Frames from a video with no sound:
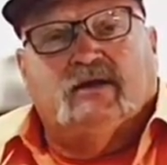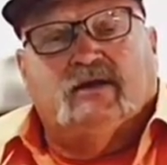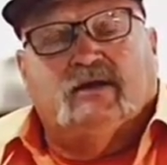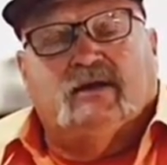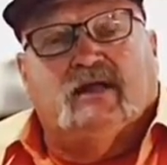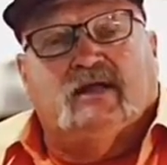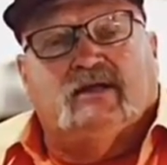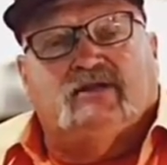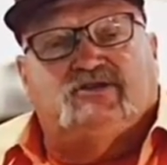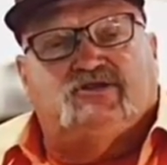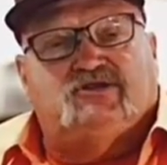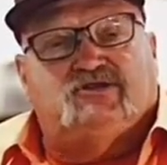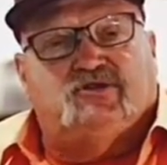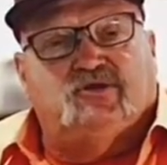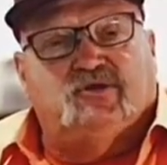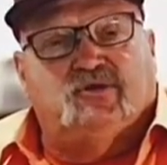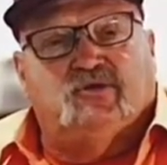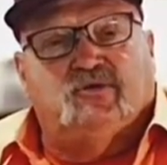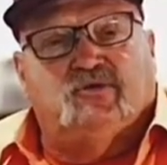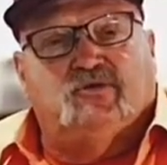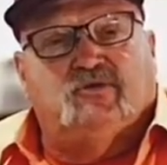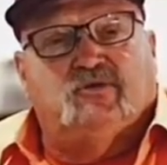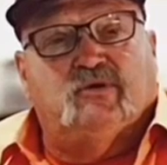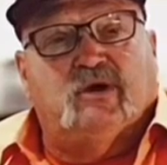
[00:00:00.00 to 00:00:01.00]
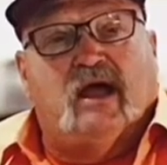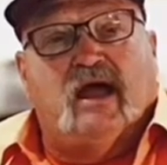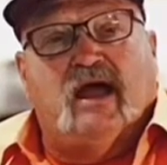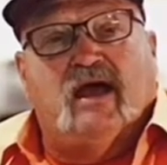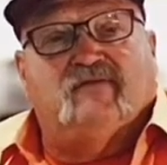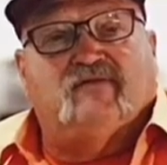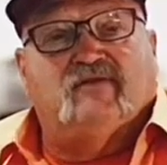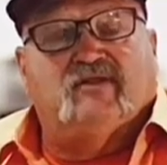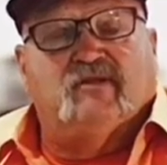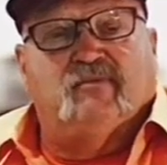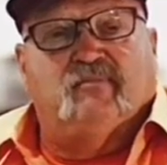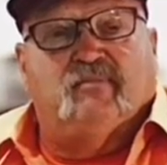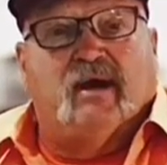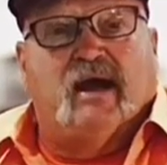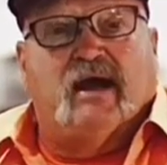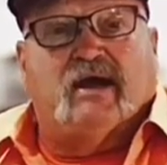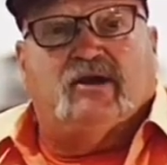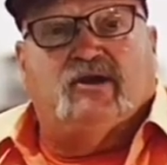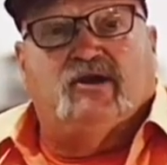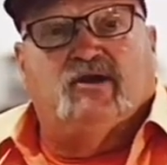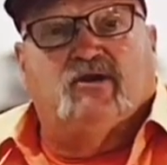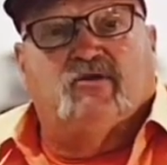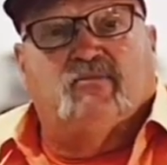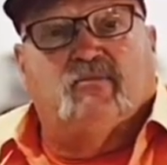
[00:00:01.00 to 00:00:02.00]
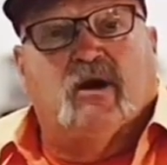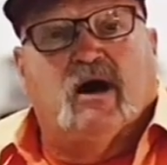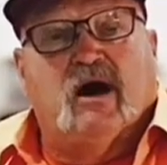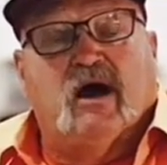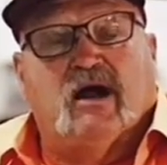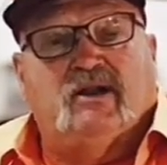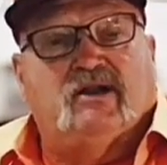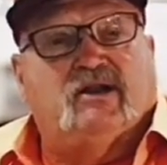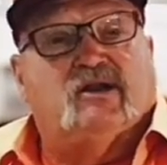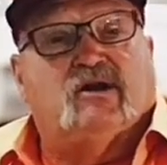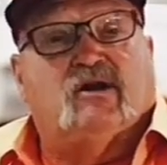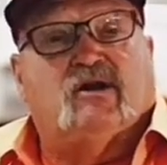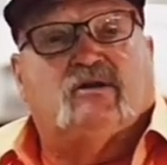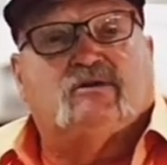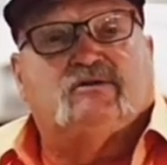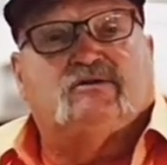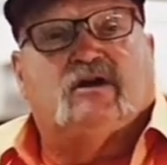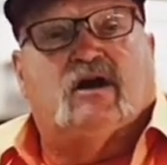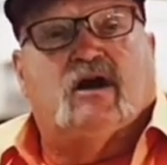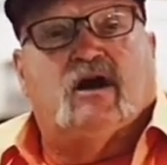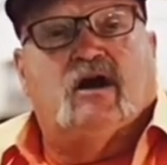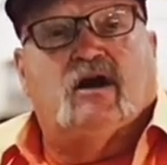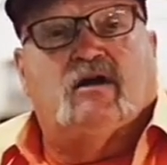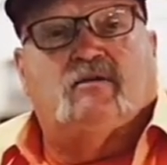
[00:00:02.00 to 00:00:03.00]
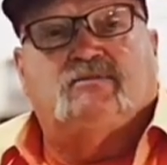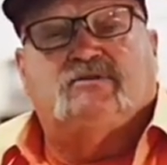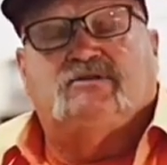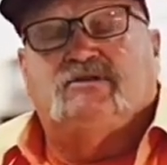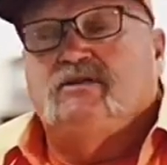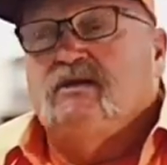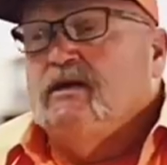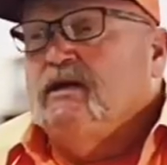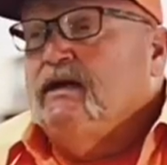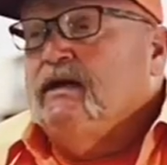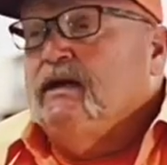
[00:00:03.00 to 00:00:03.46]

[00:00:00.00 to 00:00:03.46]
needs to have in the back of your mind at all times.